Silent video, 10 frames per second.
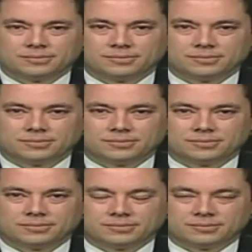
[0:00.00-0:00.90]

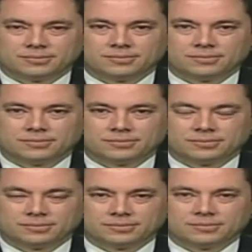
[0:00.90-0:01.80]

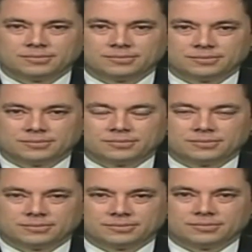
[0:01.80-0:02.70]

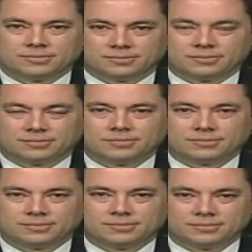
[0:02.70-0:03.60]

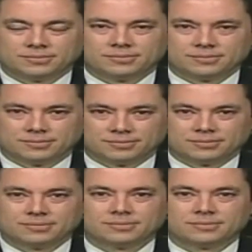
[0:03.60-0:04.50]

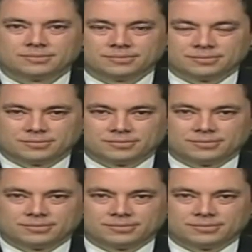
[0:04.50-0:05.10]
The person shown says nothing.